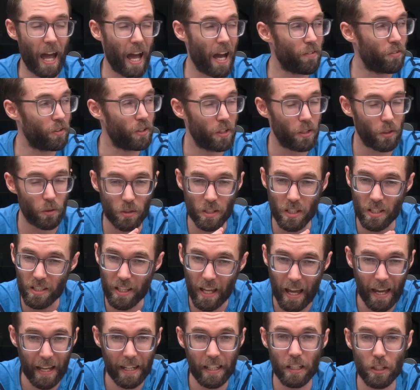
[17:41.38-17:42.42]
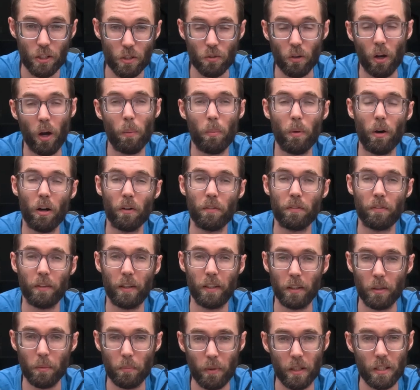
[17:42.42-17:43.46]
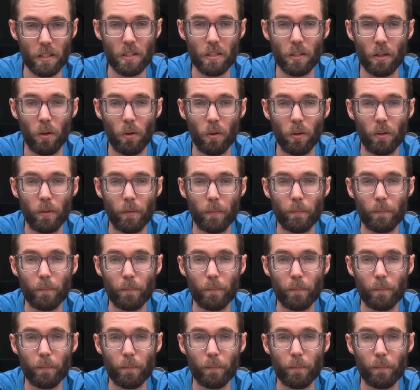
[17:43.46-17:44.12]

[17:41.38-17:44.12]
haven't noticed any drop off in the midsole,